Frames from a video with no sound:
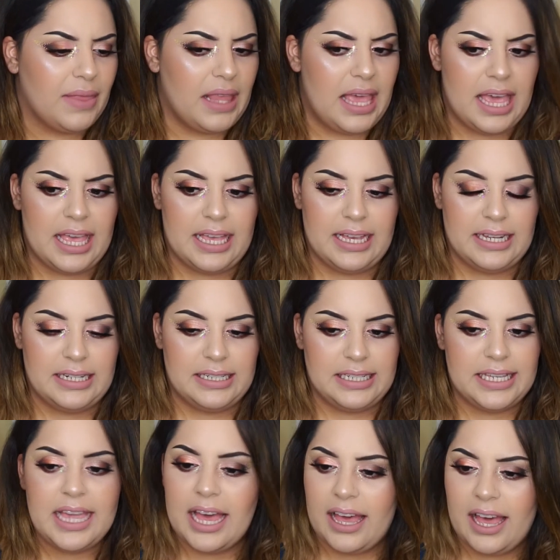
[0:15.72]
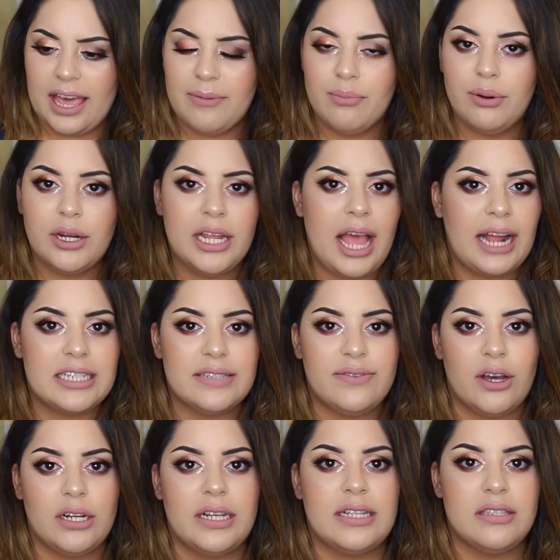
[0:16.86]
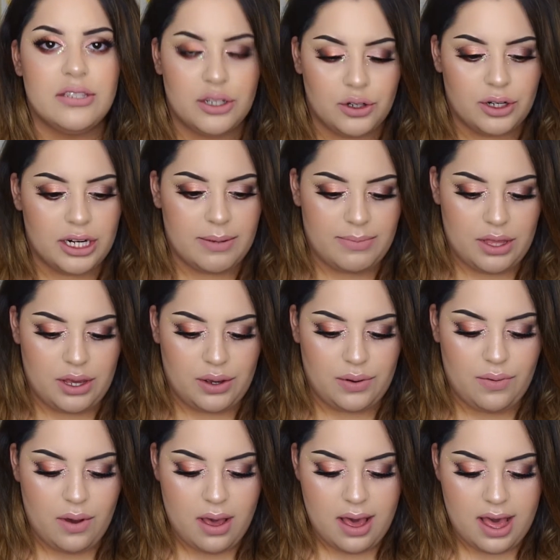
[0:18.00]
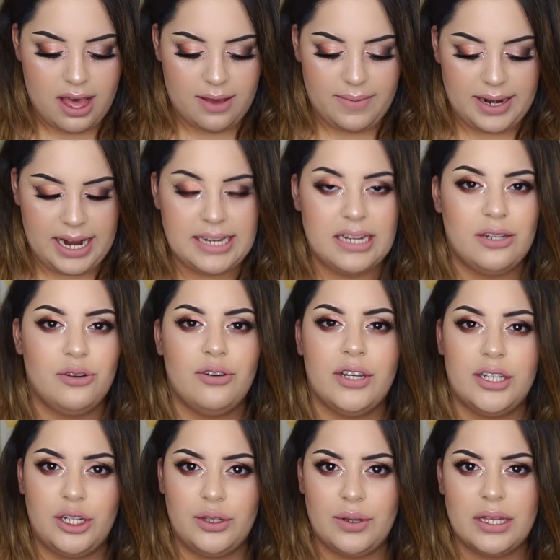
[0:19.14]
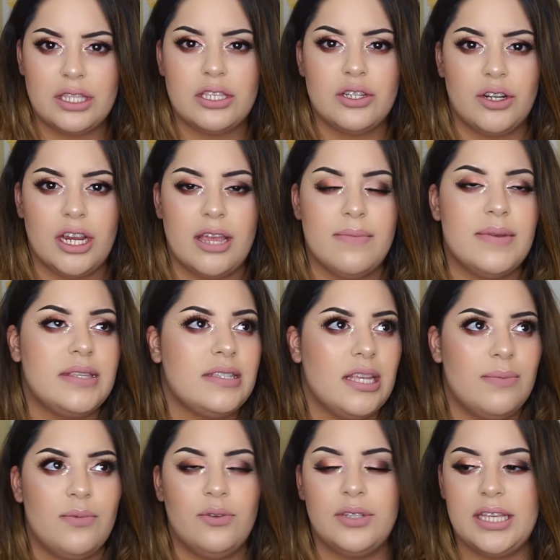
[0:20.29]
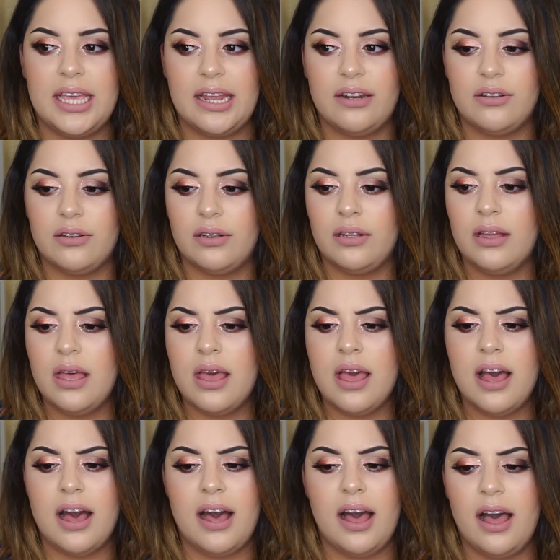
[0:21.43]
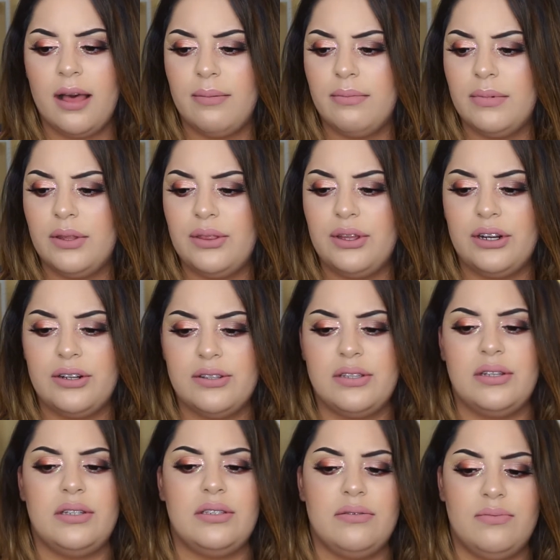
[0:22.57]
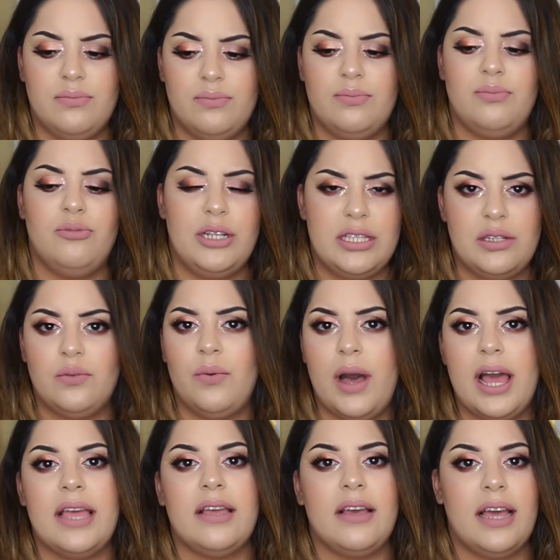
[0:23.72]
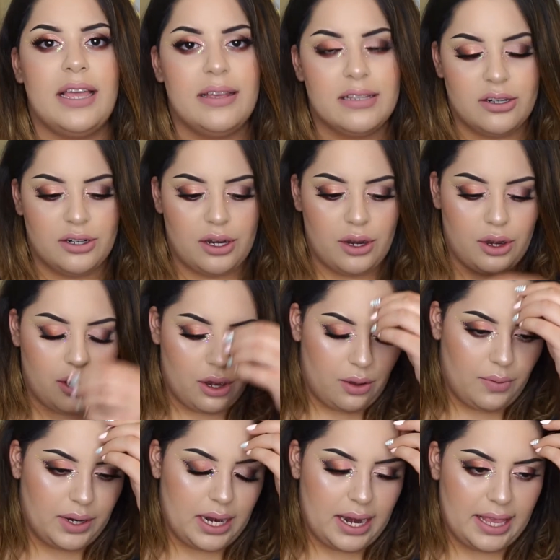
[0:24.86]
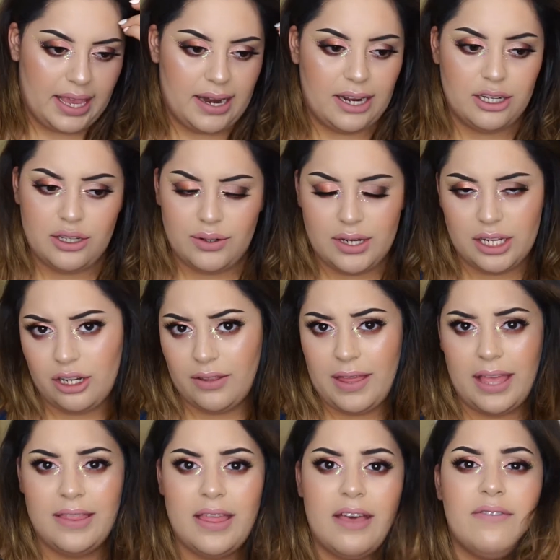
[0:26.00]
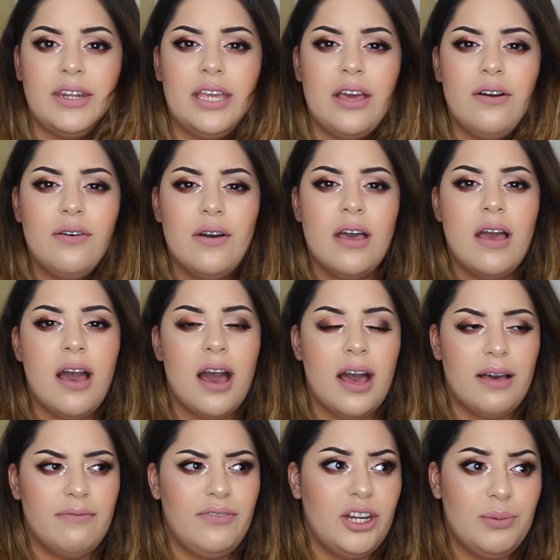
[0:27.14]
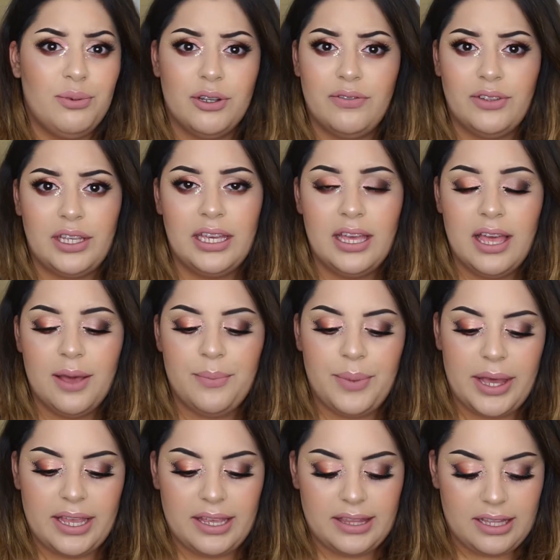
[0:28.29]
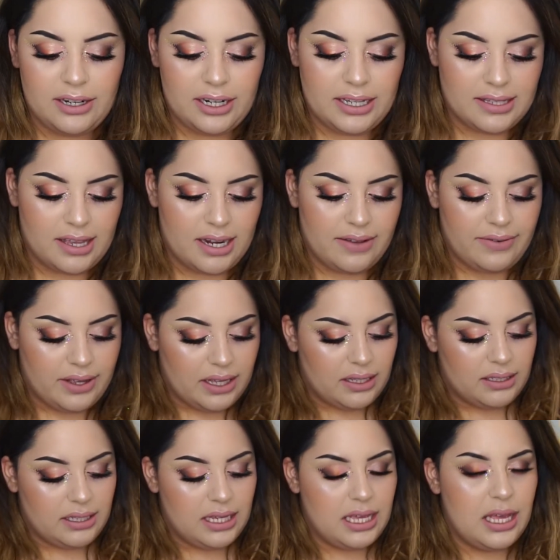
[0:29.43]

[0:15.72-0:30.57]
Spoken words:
And yeah, I am pretty active on Instagram though, and I did create a new Instagram. It's the same old handle. There's a reason why I started a new one, and again I do touch on that in that video very briefly, but there is kind of a